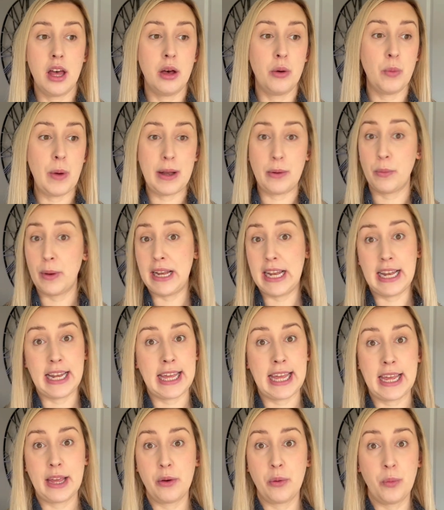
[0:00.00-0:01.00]
went
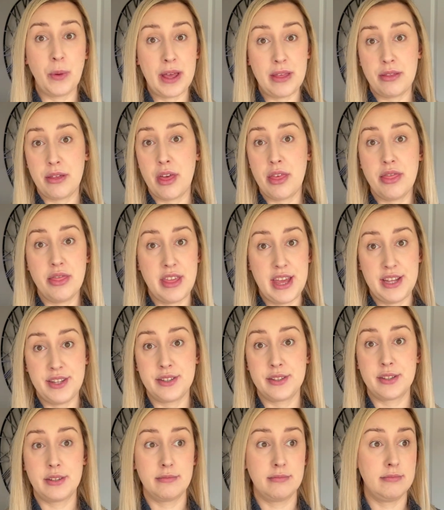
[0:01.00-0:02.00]
willingly with
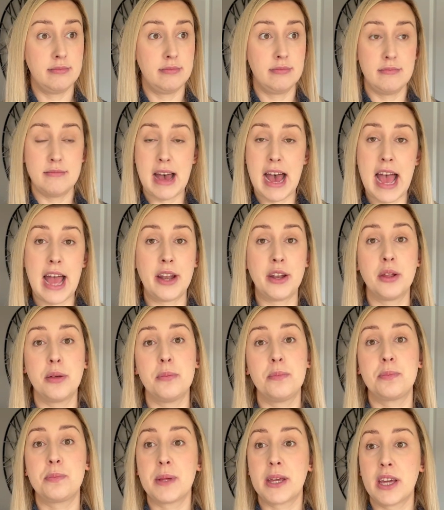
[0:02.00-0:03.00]
this man
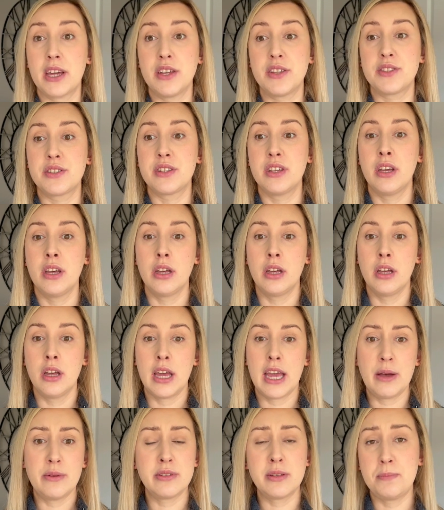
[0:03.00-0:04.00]
because
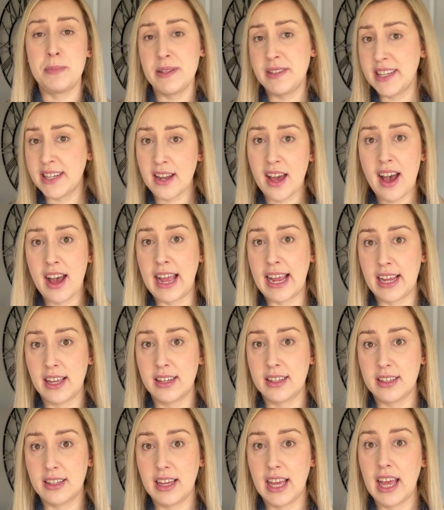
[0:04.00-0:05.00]
it was a busy night.
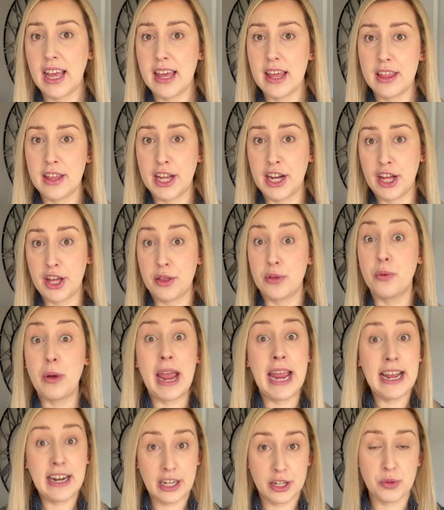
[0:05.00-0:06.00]
You know,
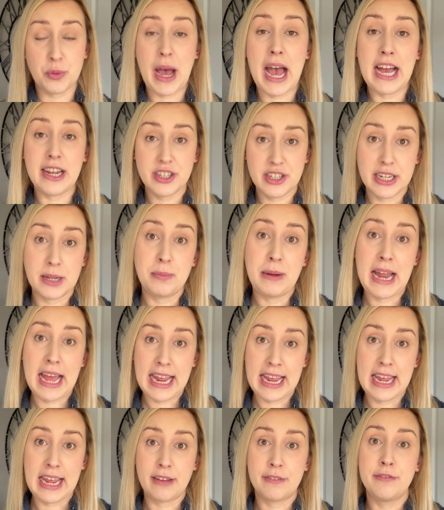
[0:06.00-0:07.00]
England were actually
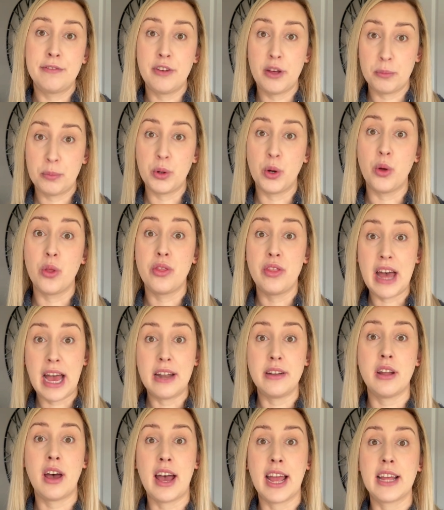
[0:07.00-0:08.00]
playing football that
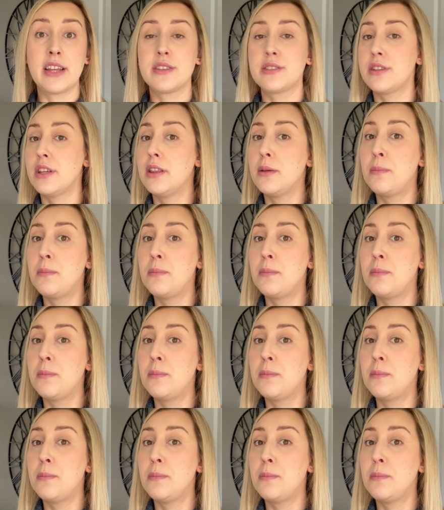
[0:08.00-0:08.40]
night, so the